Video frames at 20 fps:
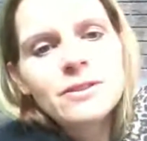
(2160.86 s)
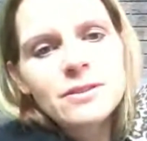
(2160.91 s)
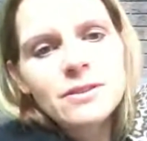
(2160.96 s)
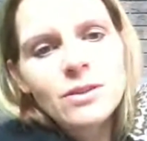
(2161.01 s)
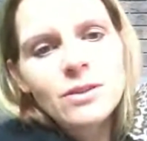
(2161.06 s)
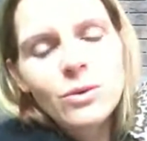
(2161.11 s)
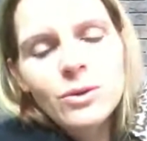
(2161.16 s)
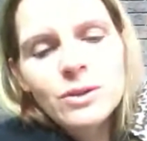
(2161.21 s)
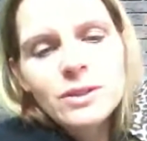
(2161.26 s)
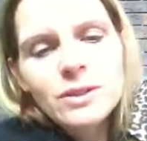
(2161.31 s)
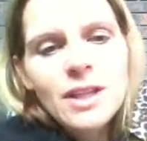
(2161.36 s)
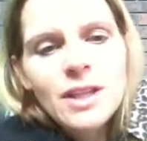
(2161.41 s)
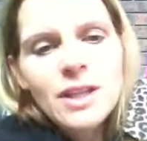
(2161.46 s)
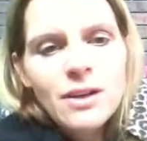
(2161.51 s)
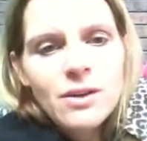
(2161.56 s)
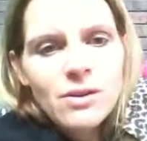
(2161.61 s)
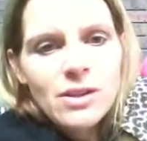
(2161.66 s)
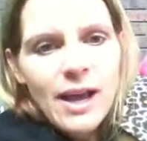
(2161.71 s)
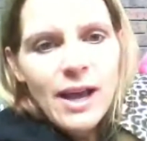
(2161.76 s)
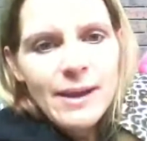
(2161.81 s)
horizontal
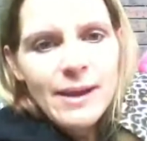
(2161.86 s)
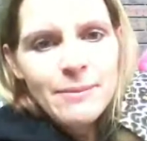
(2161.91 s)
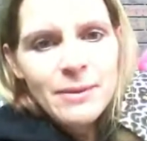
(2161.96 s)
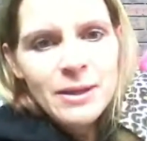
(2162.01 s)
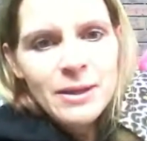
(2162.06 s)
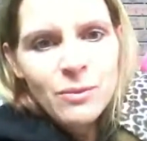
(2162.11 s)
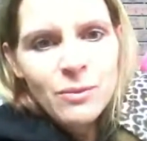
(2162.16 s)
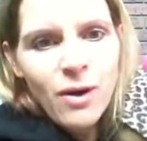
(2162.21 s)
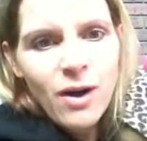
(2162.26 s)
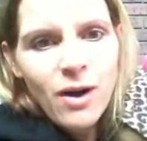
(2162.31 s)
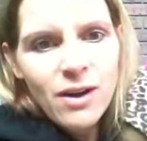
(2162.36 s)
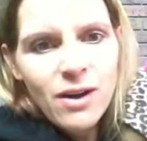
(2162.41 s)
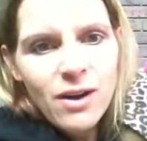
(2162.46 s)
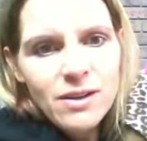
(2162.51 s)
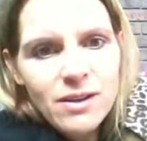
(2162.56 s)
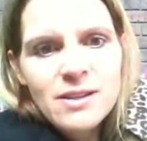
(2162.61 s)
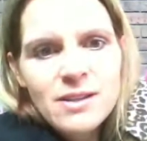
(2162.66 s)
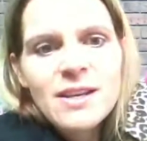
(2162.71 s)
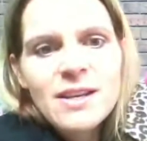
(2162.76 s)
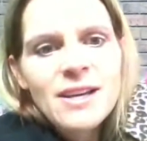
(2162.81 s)
climbing wall,
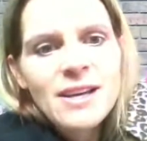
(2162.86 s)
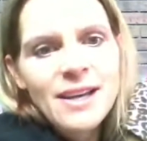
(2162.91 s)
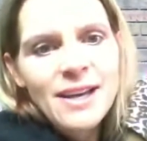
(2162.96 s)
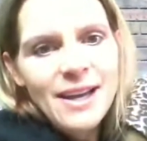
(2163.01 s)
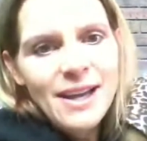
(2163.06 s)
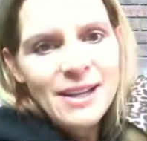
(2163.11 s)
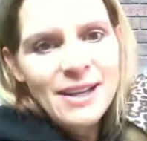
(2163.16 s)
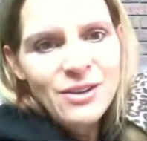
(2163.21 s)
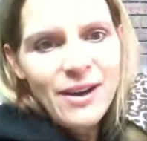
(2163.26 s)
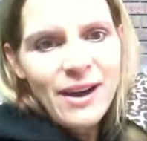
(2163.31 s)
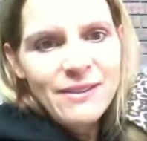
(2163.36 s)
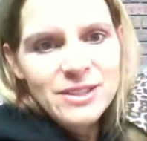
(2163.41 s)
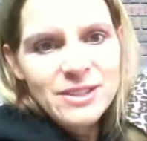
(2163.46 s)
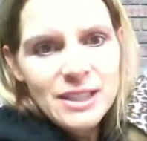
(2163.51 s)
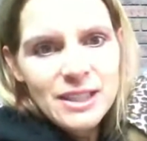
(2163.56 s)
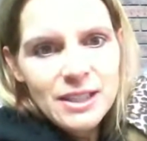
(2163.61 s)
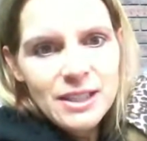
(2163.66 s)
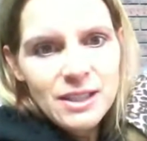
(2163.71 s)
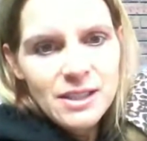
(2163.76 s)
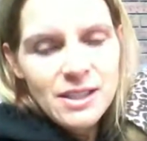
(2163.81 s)
and you have
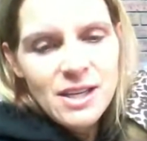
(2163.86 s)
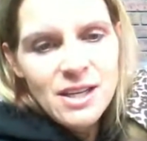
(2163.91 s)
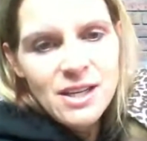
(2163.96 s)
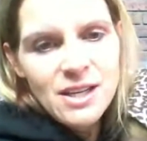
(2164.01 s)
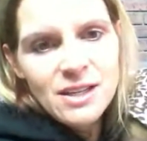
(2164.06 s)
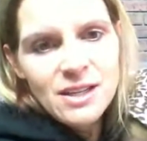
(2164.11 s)
to